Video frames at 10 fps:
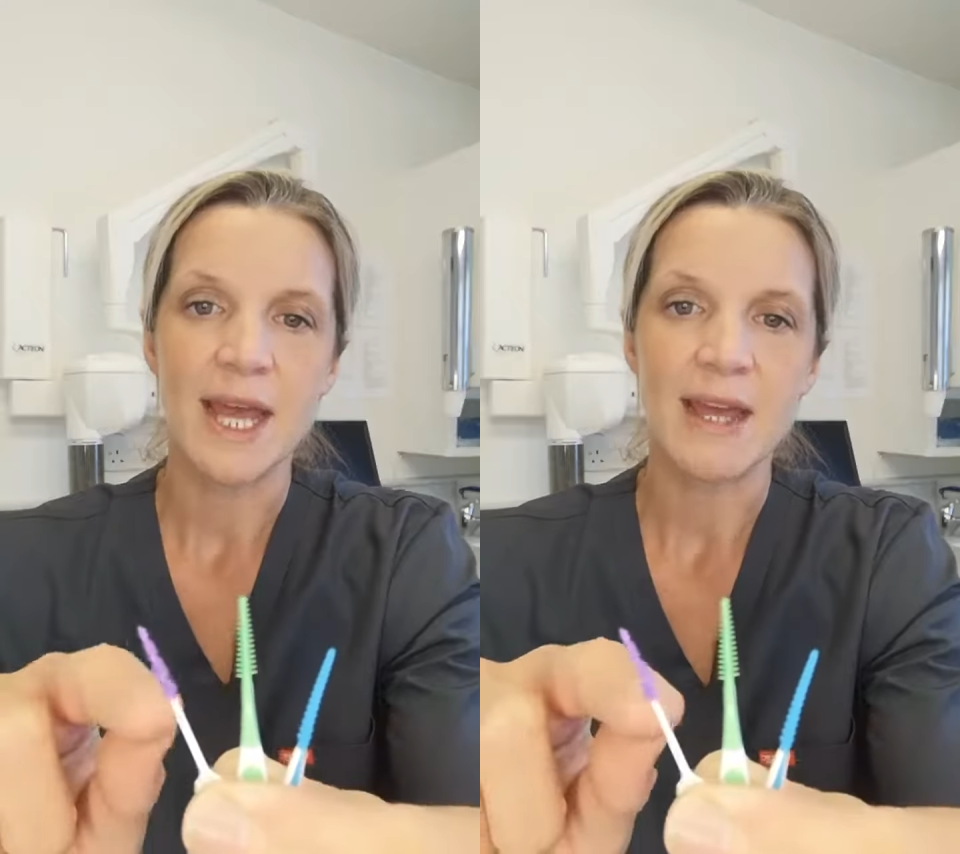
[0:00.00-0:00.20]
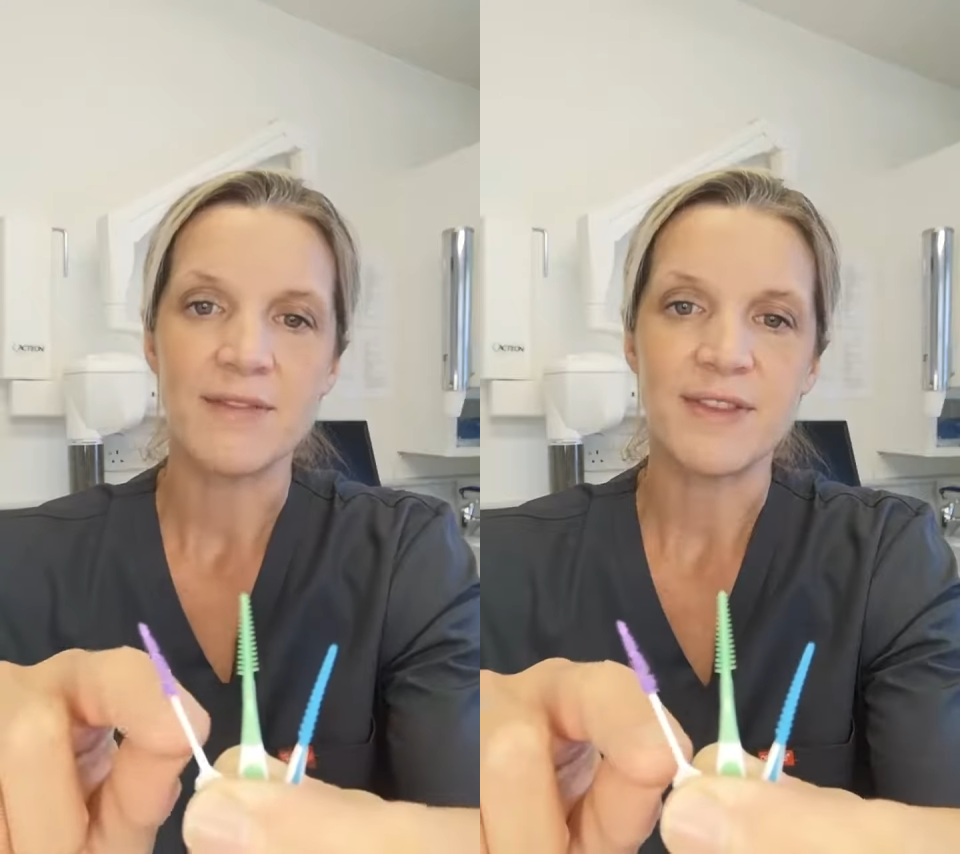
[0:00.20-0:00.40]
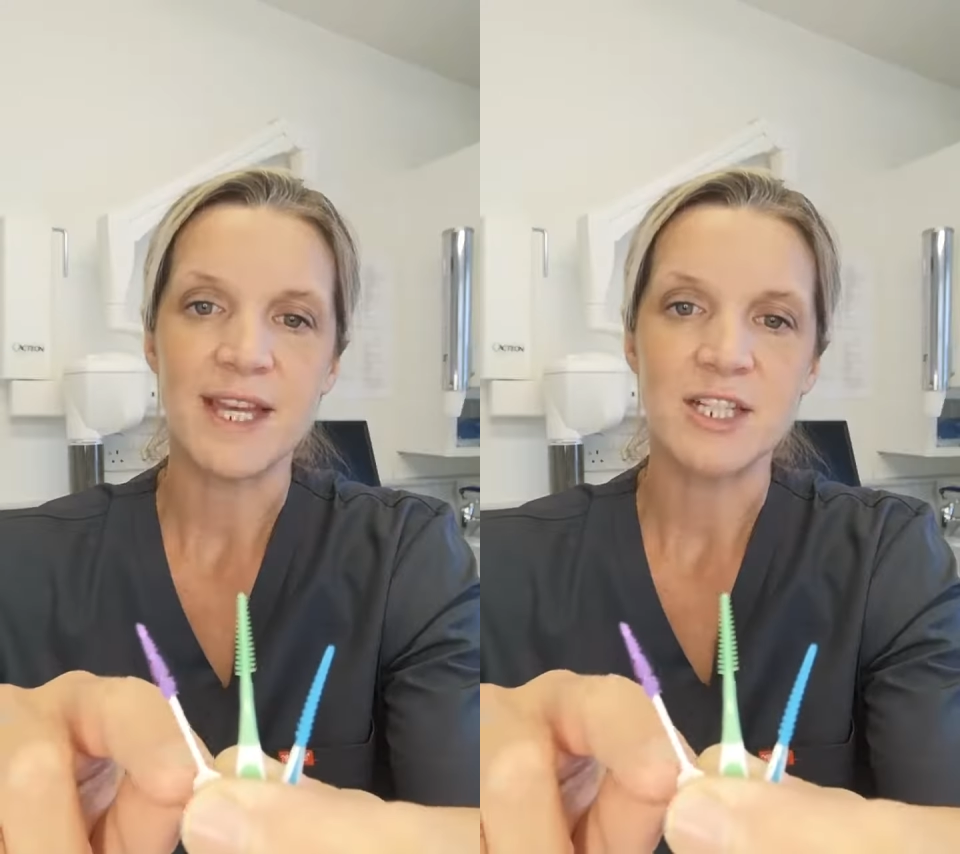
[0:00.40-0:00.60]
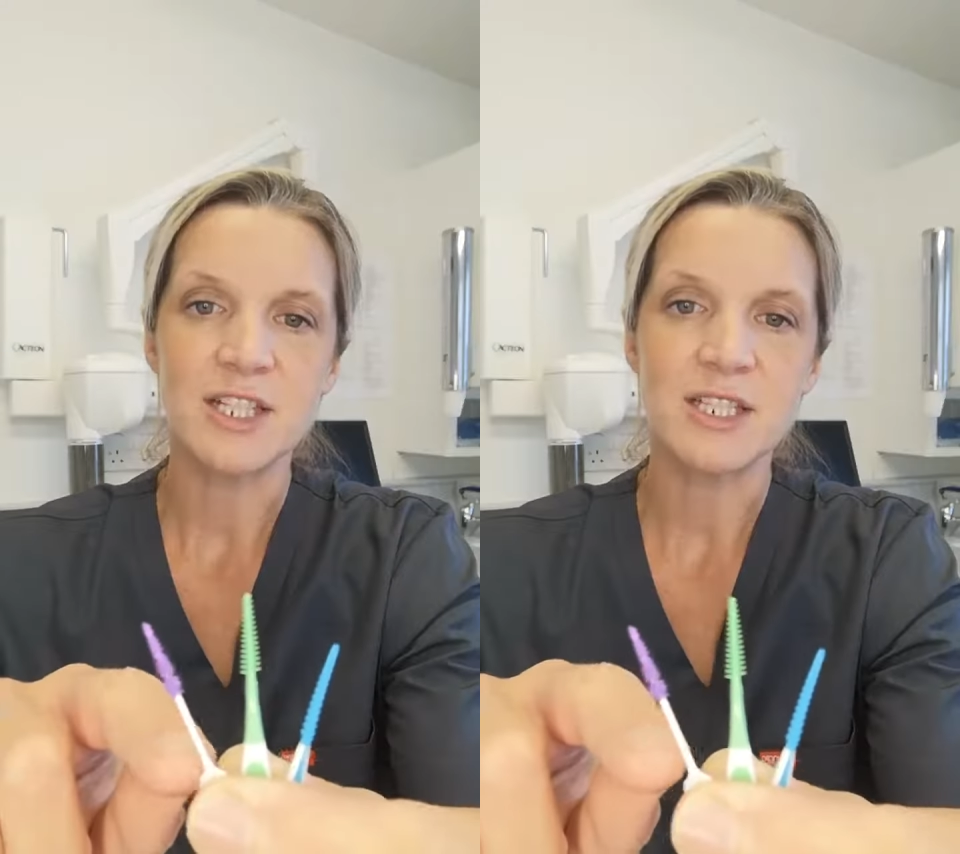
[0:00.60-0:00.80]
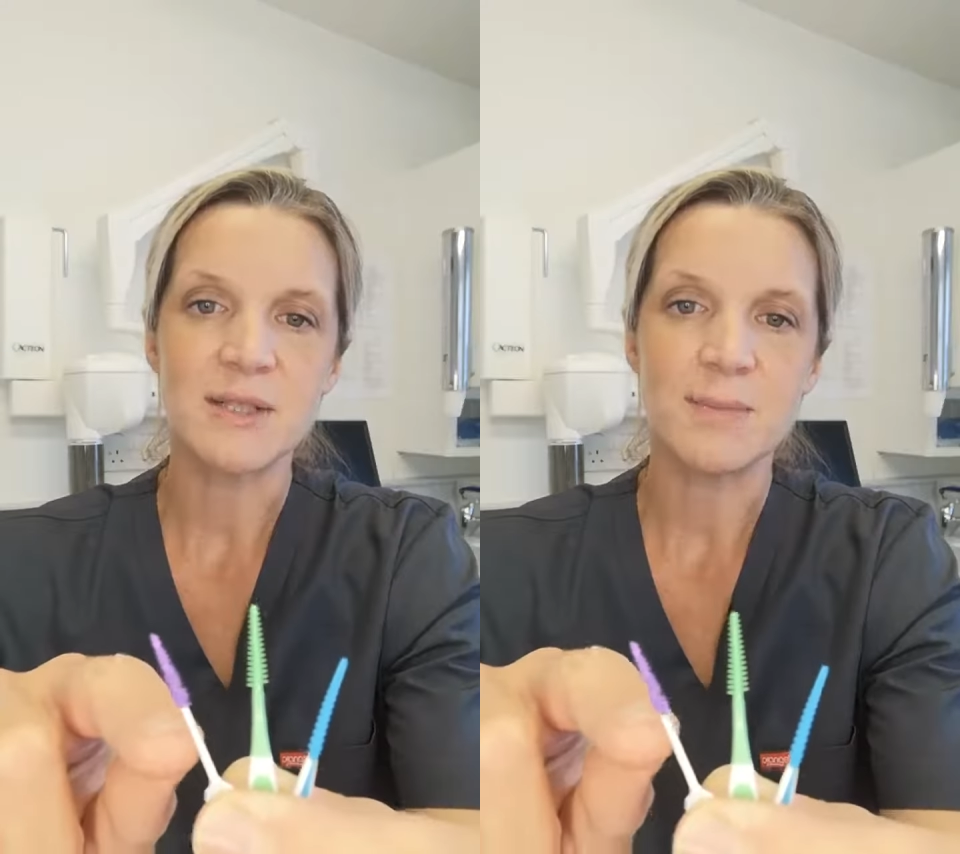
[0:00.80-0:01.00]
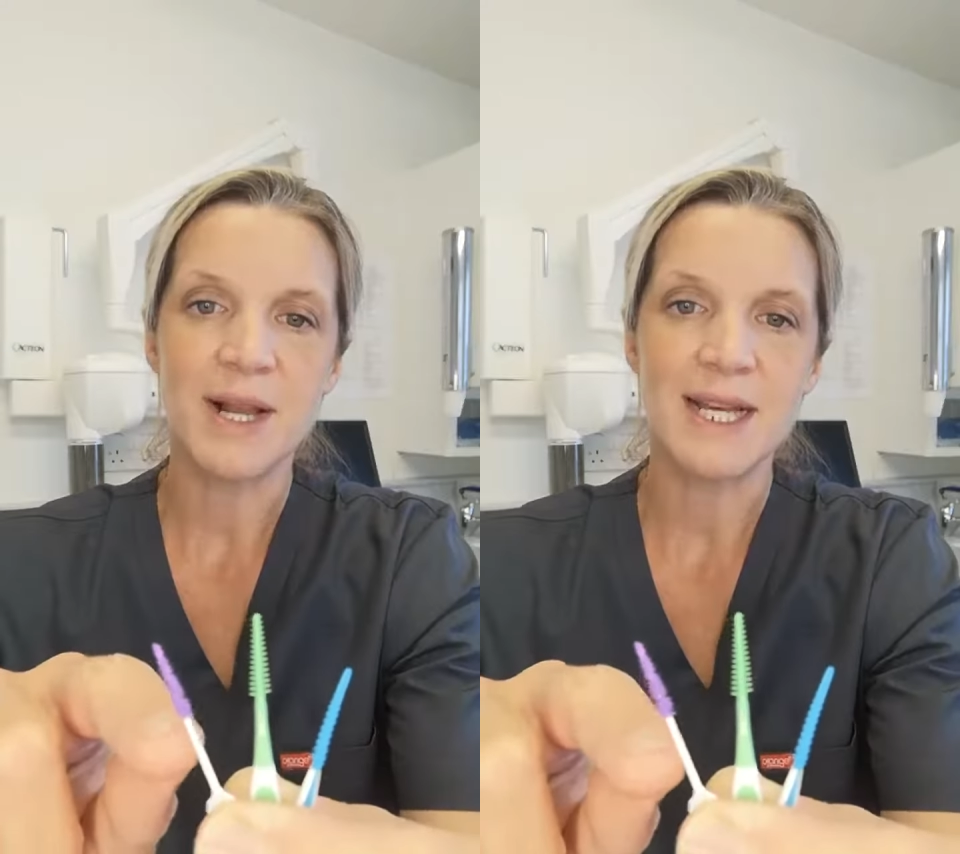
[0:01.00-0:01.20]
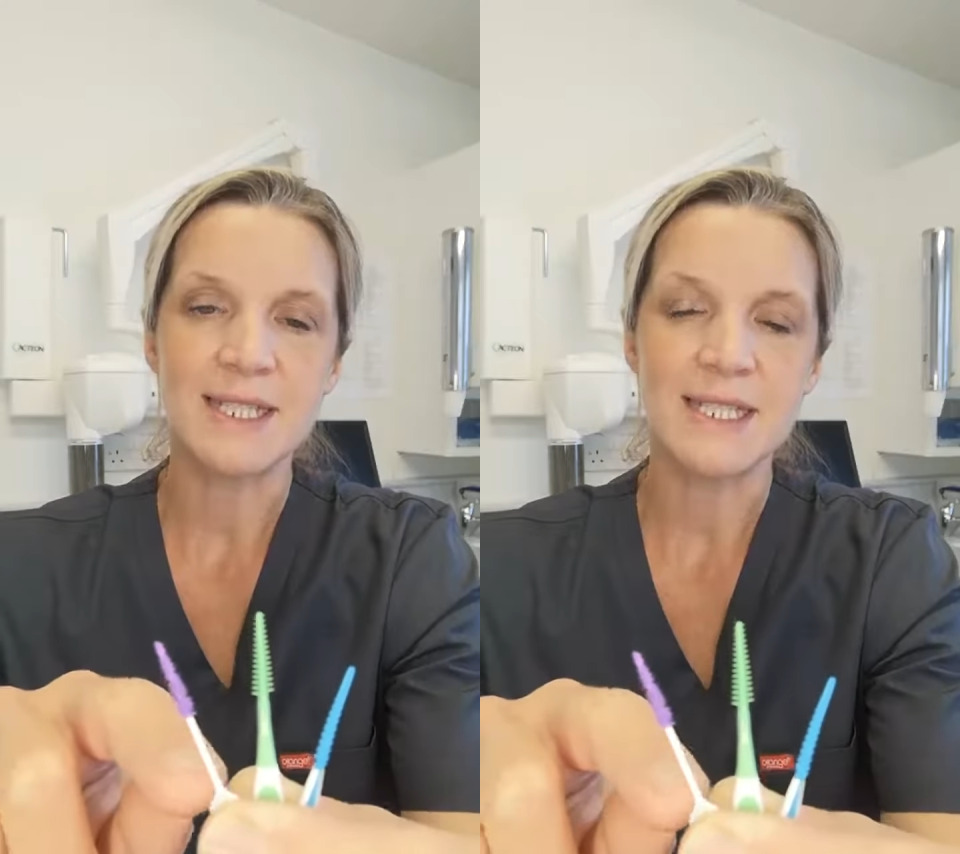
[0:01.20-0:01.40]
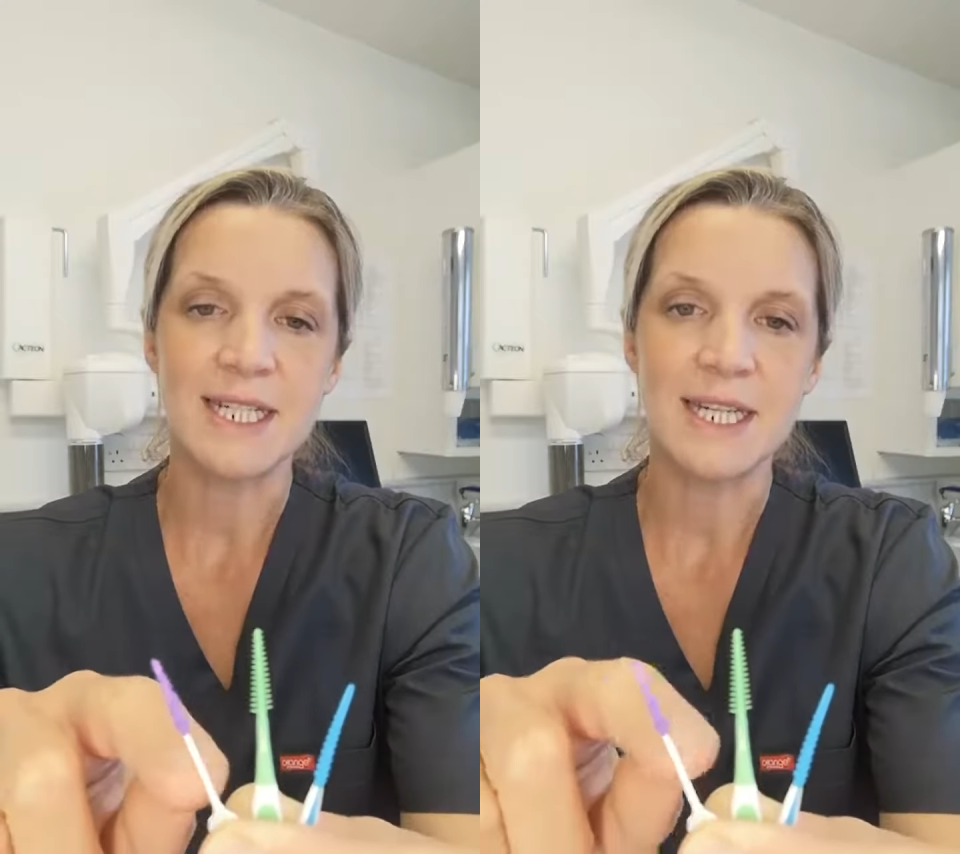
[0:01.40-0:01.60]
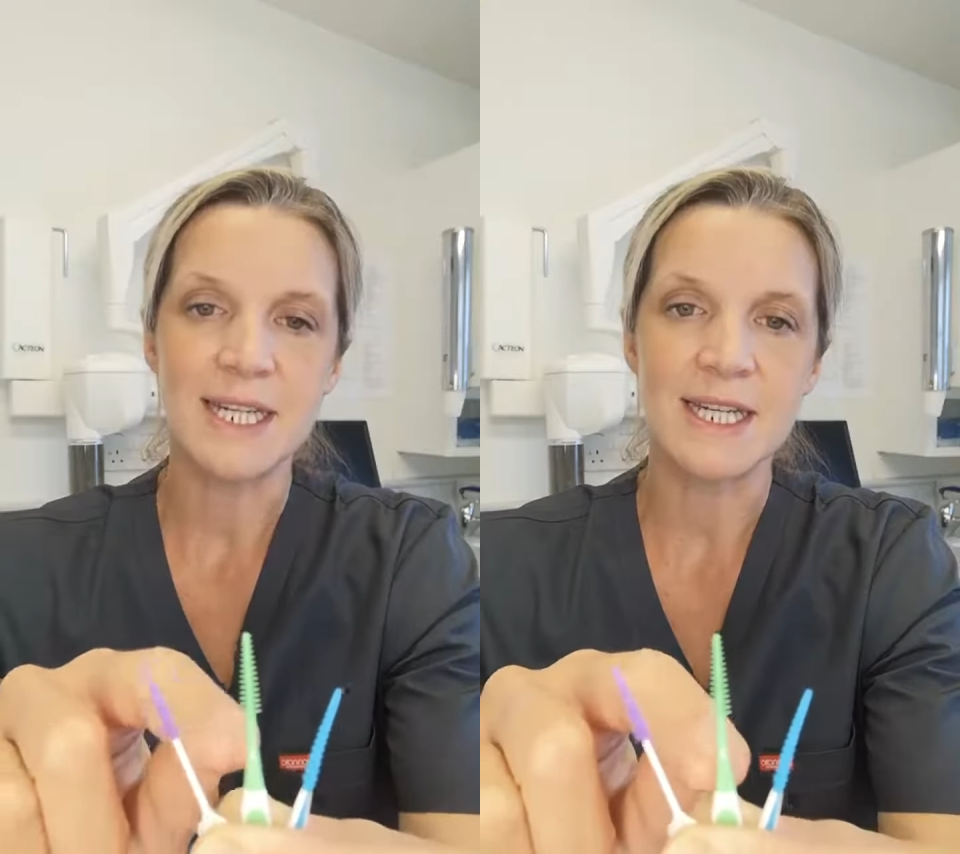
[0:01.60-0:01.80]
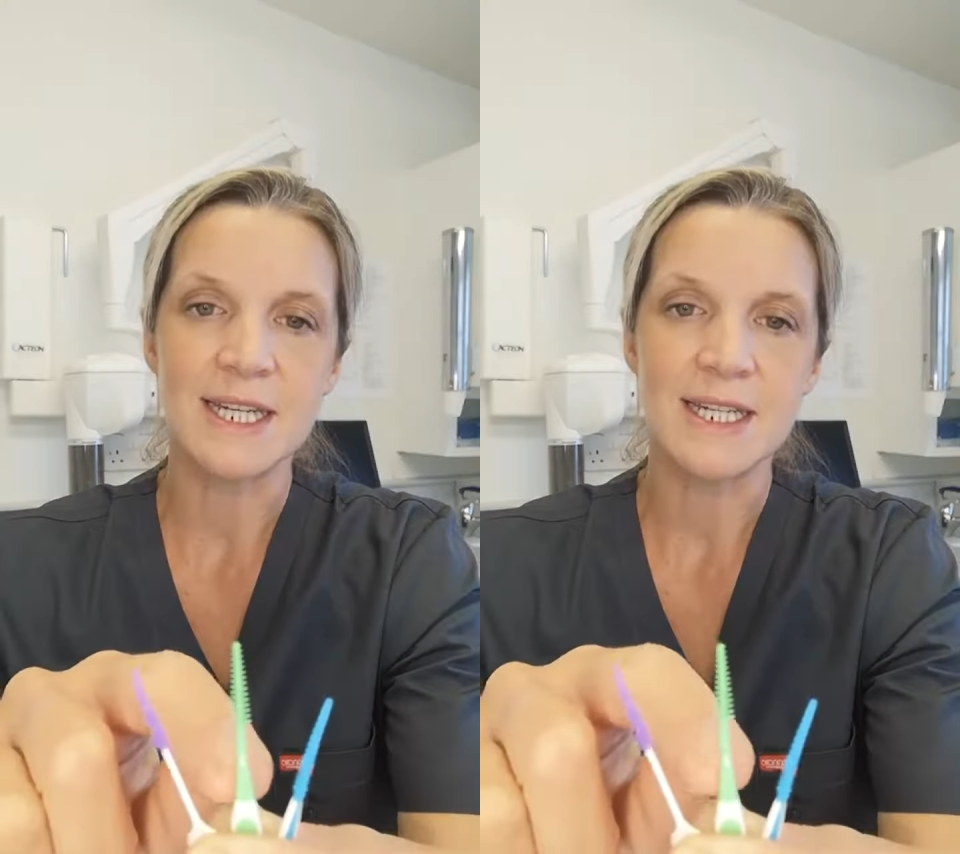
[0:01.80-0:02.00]
if they're just a
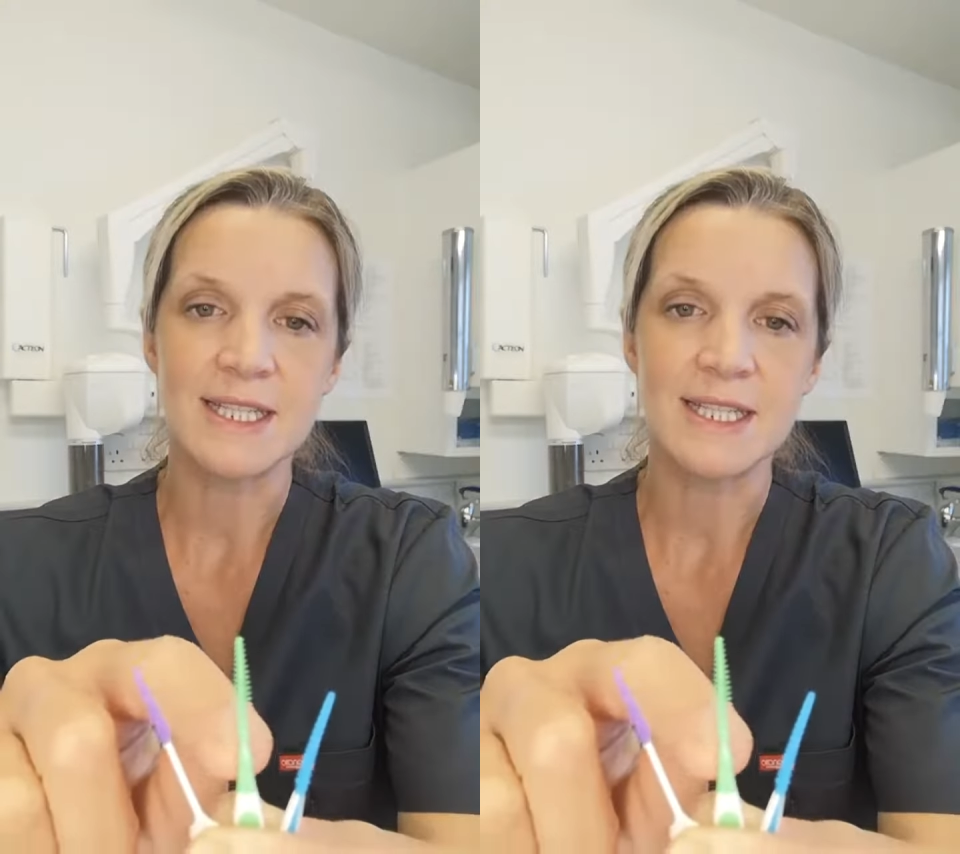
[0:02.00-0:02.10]
plastic